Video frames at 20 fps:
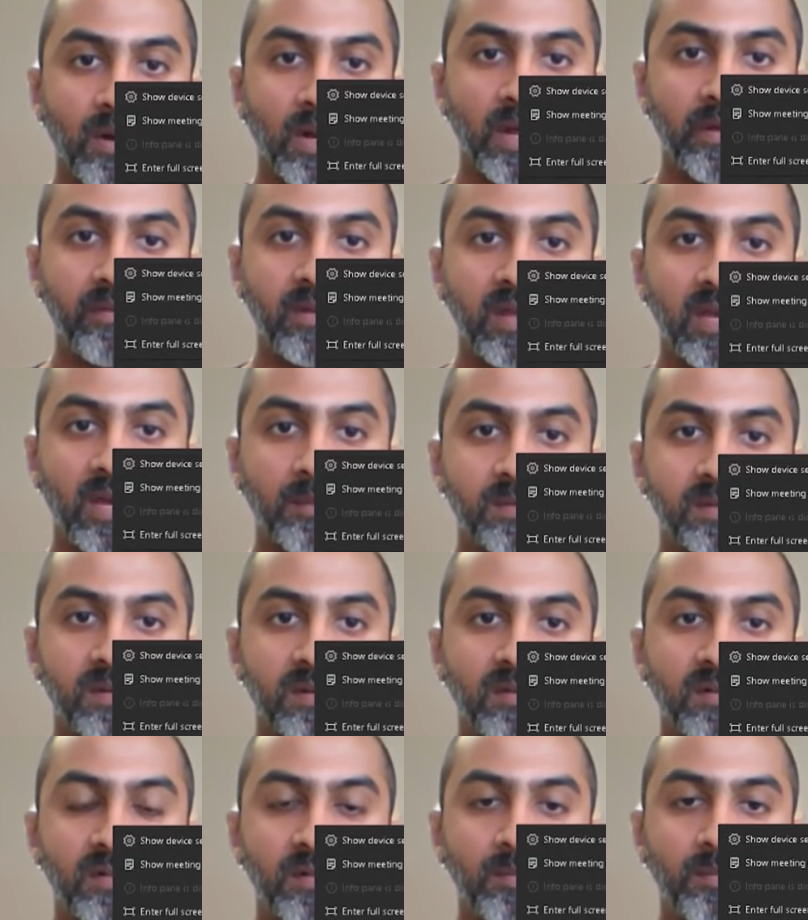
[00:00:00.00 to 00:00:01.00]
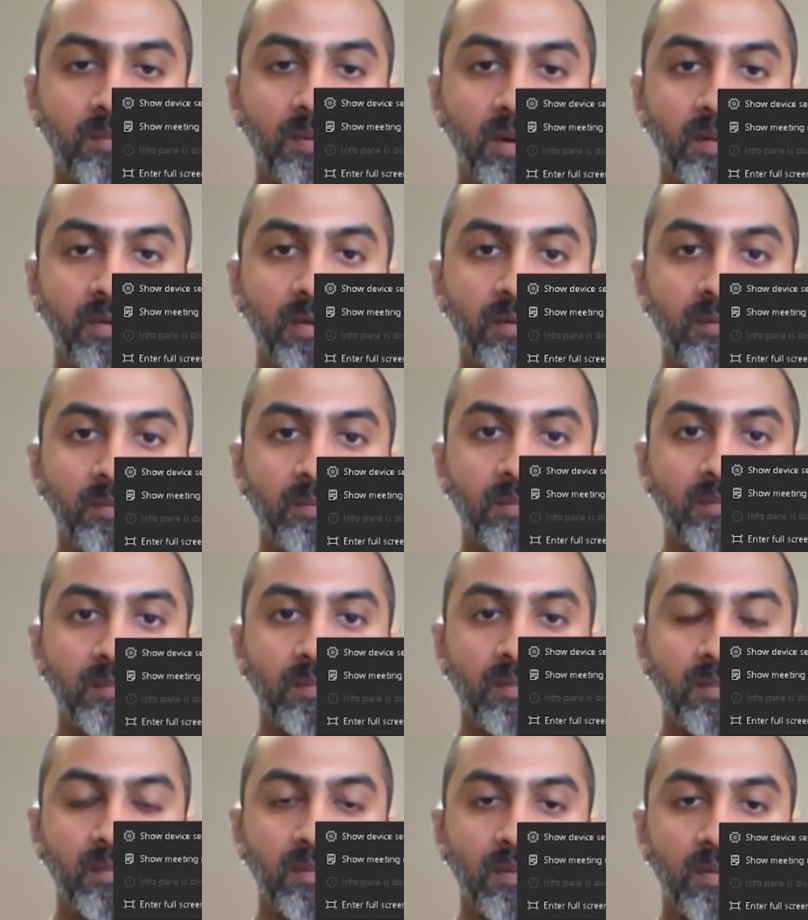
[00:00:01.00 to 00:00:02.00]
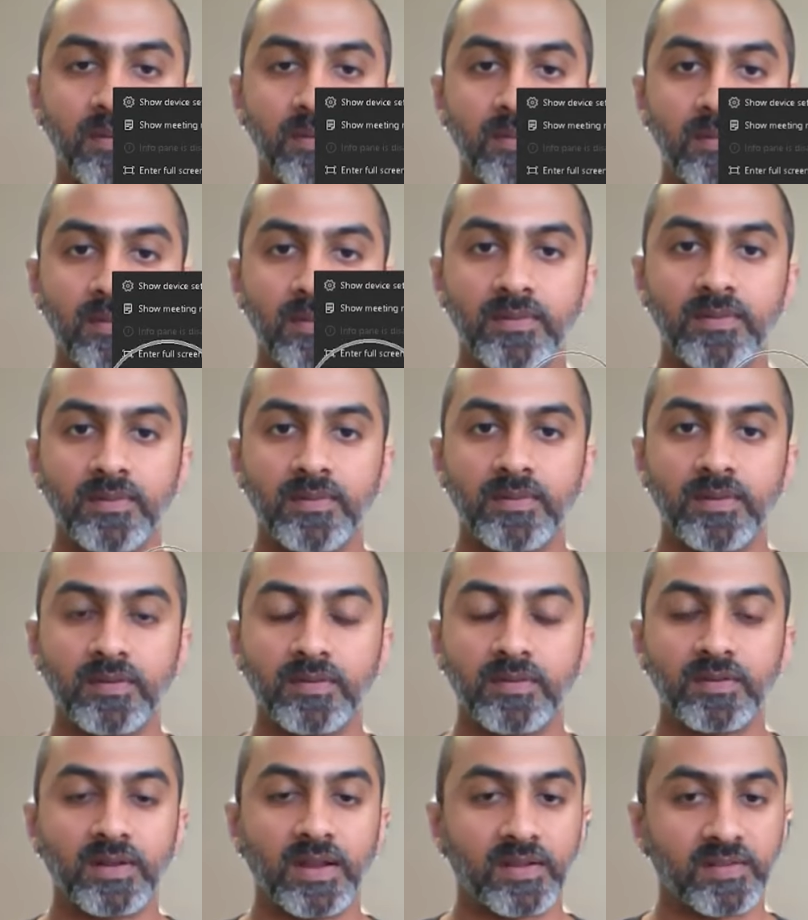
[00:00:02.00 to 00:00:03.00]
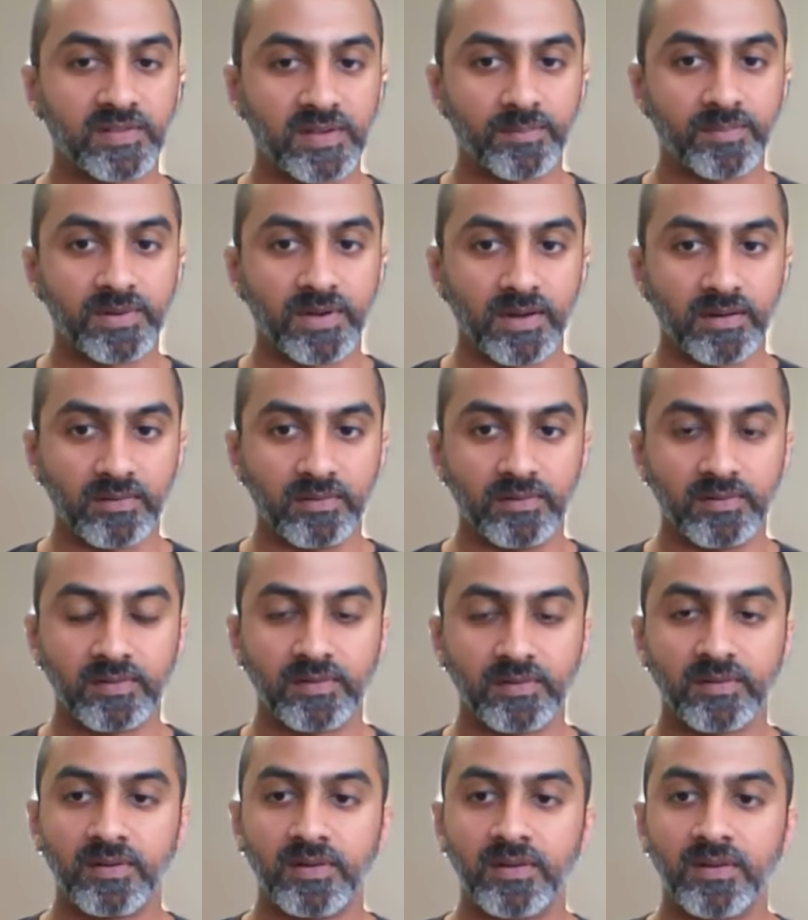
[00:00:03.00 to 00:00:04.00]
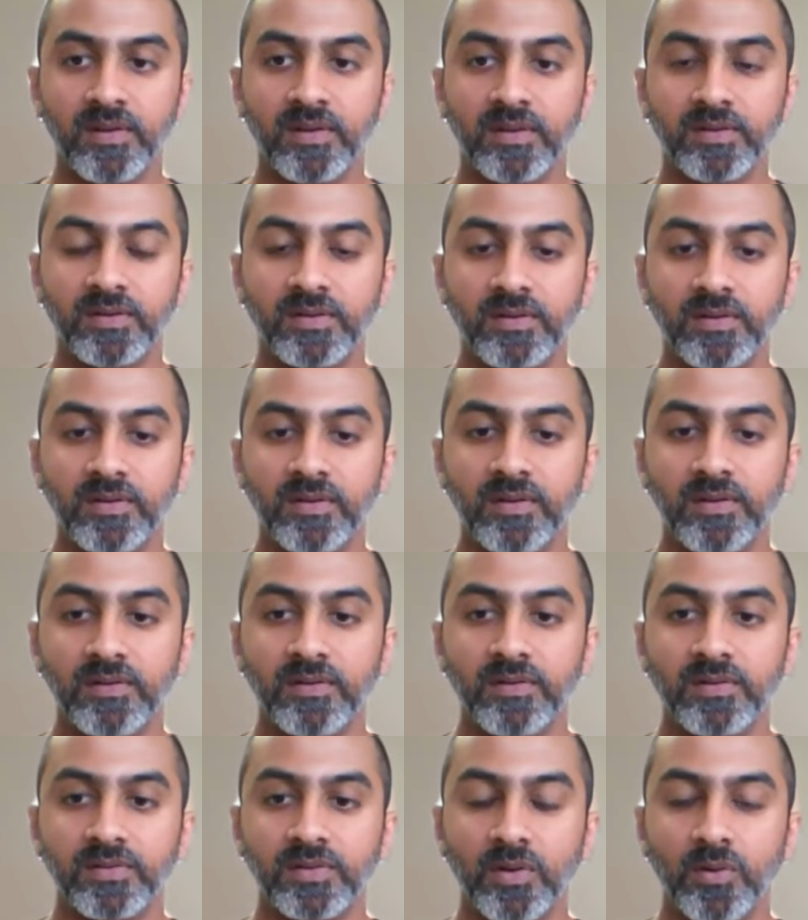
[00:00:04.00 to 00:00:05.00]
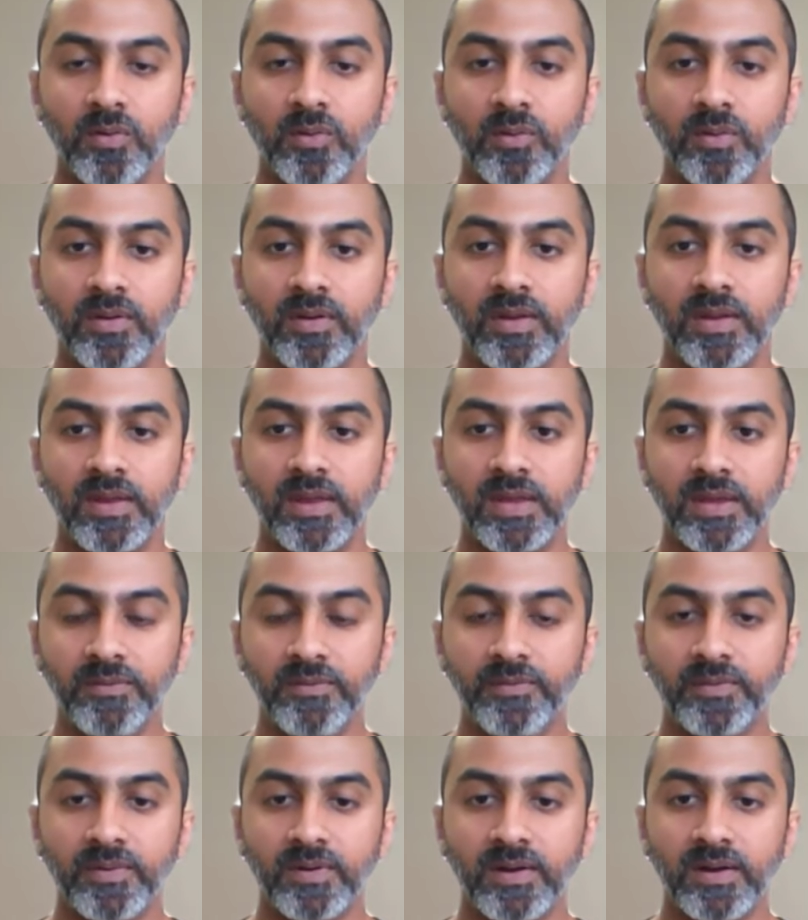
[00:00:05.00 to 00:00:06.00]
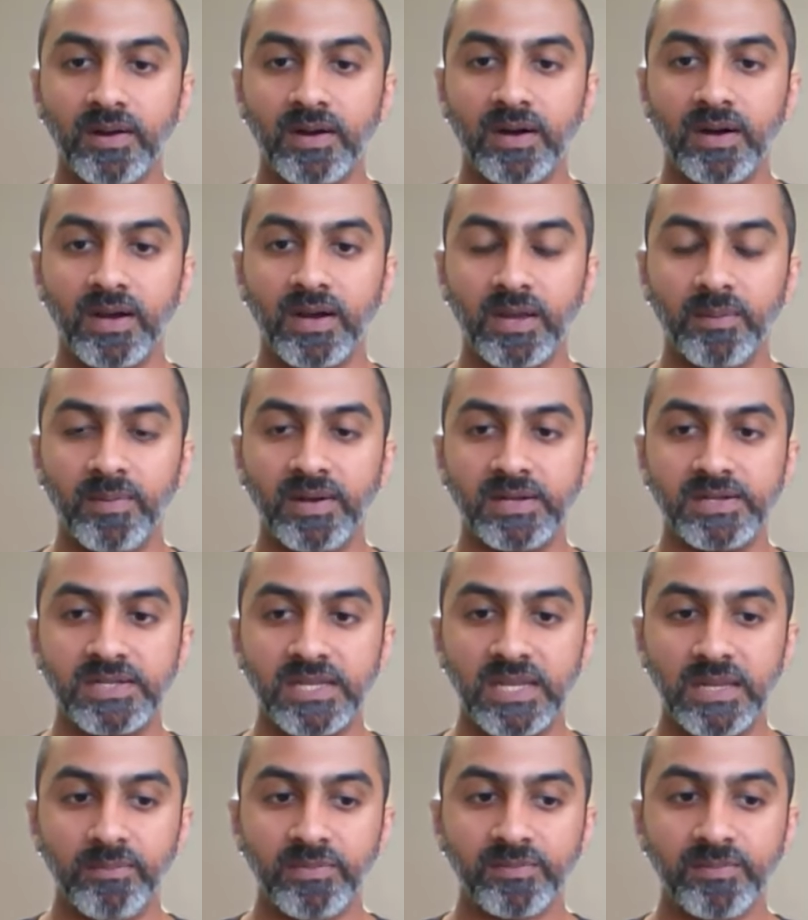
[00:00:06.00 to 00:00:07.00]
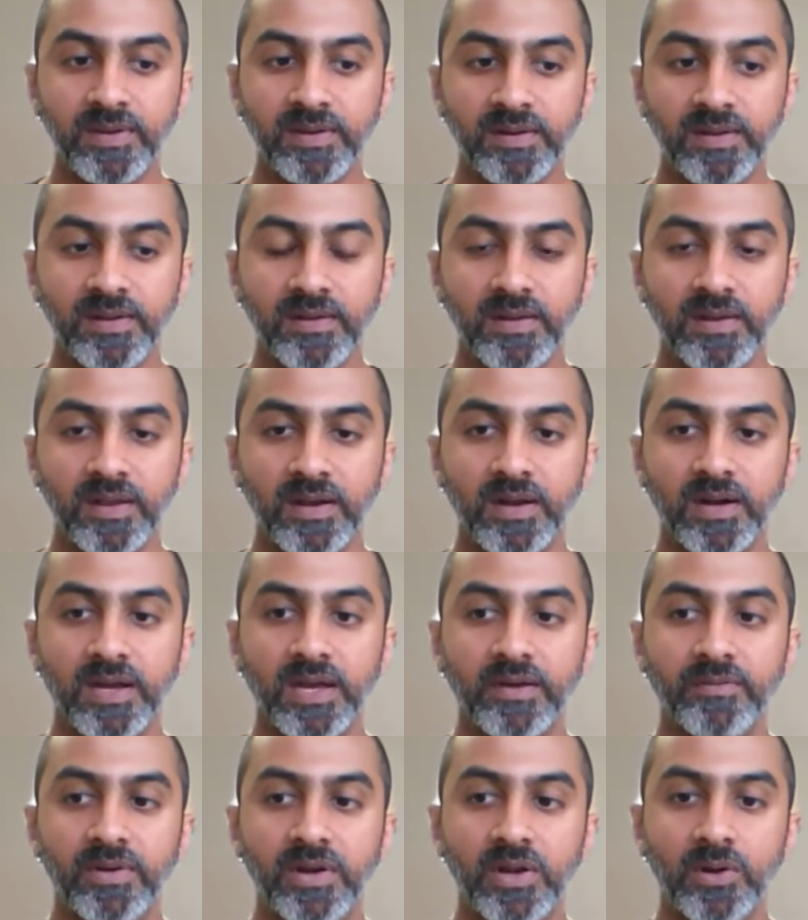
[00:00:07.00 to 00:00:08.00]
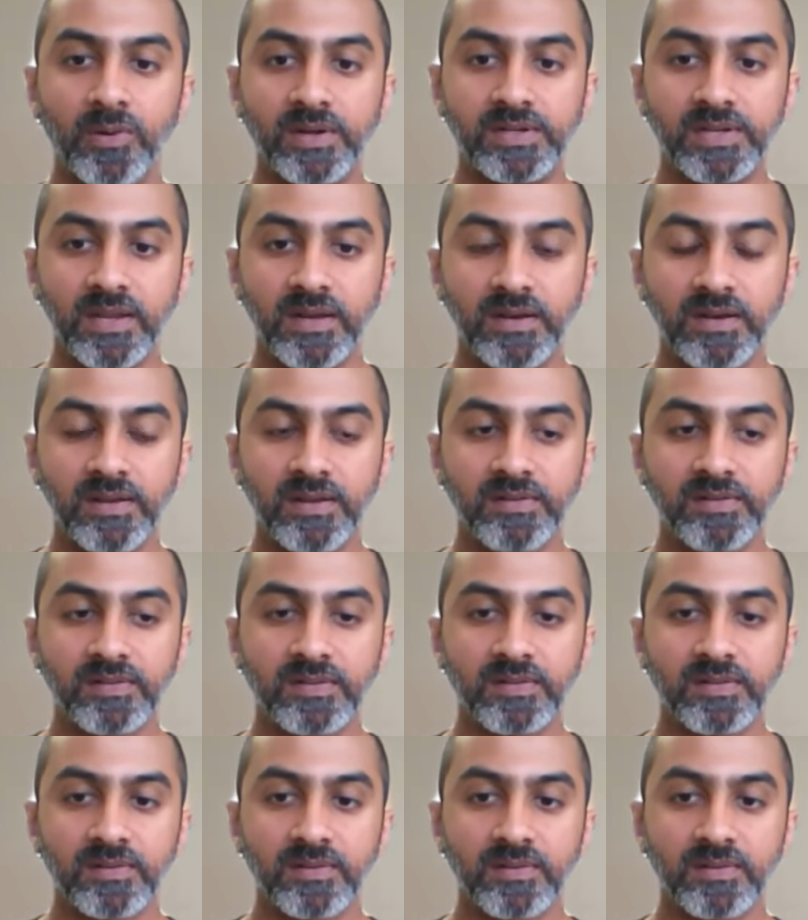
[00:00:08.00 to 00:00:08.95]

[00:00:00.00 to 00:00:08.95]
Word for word: live captions preview. This is like subtitles. So if I am in a Teams meeting and I have no attendees,